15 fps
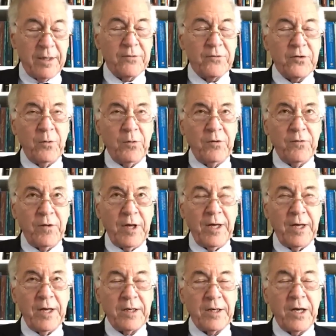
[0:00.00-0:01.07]
shall we say,
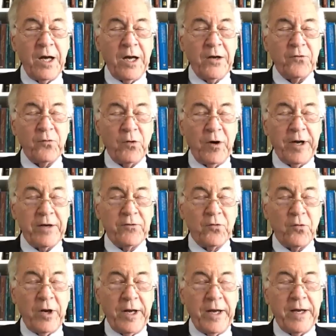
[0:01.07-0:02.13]
a contrary
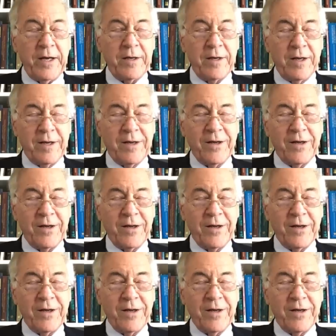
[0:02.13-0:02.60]
trade.